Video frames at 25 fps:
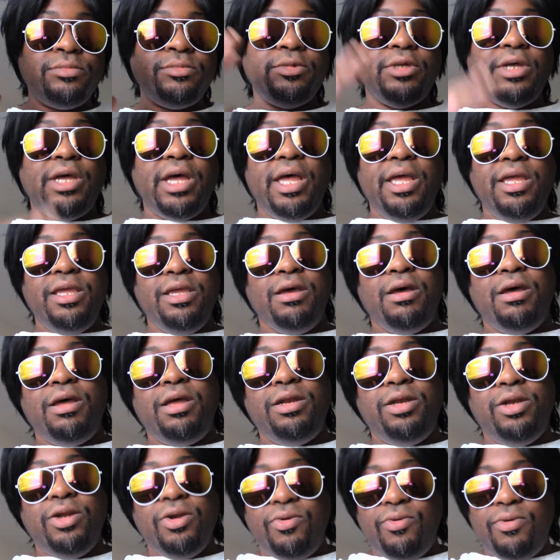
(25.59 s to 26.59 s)
How y'all
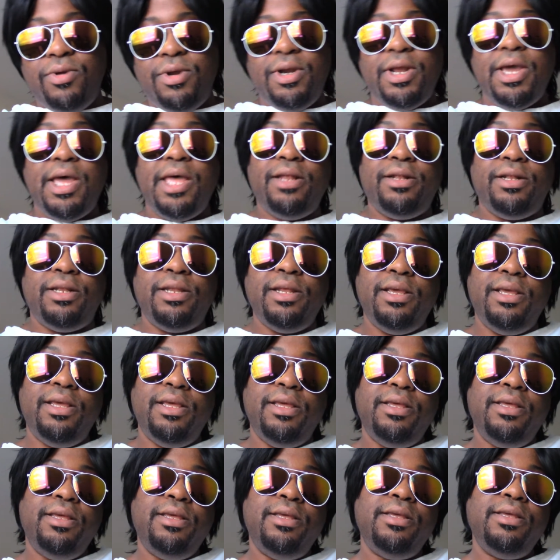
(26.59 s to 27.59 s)
doing out
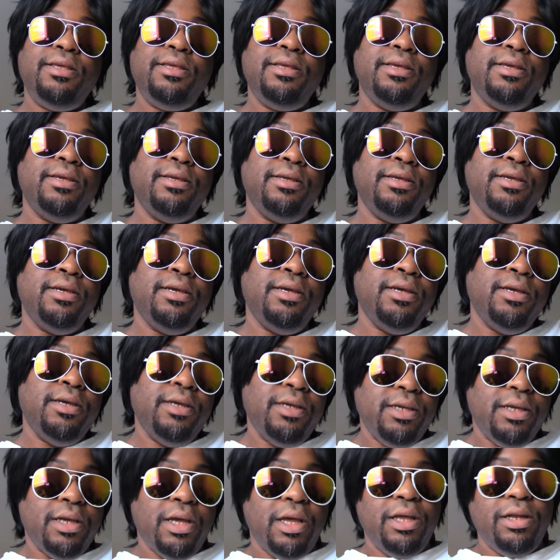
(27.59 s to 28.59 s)
there?
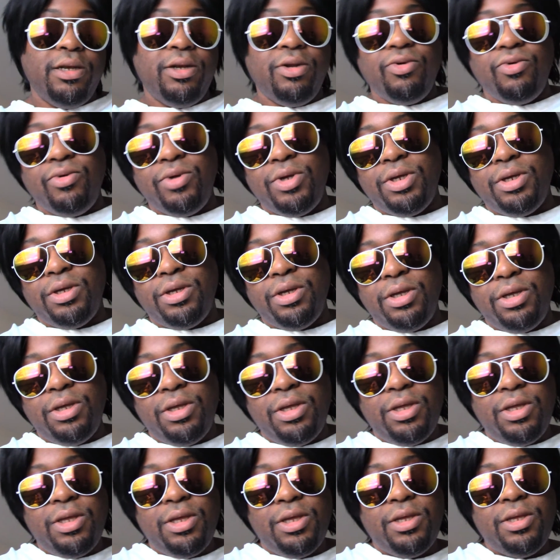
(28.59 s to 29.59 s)
Y'all doing
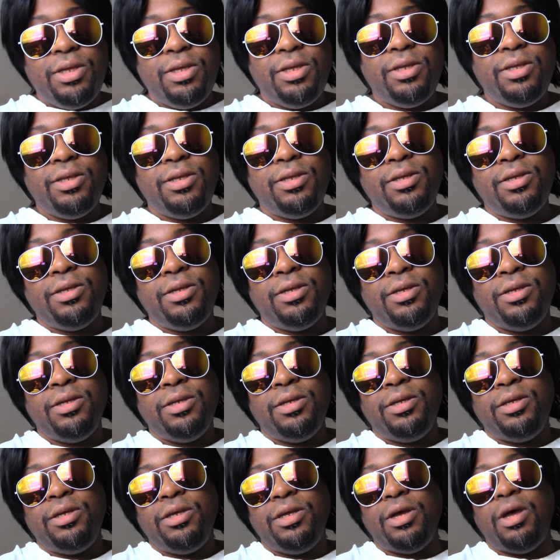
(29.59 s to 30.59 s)
good?
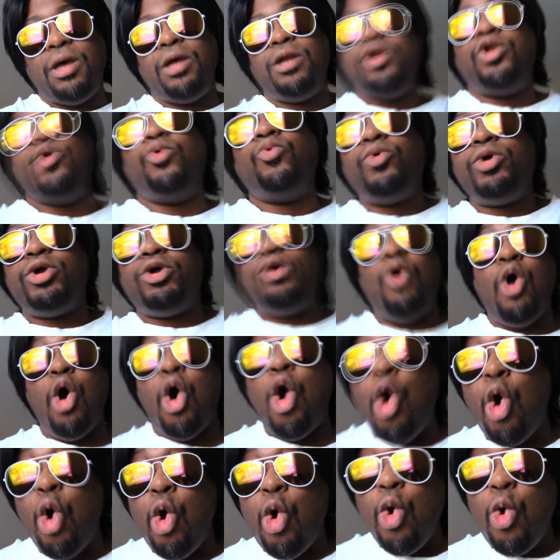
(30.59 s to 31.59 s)
Y'all doing...
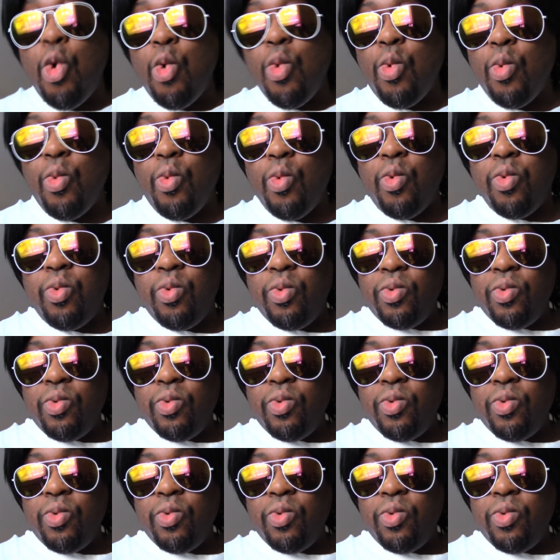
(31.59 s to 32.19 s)
Oh!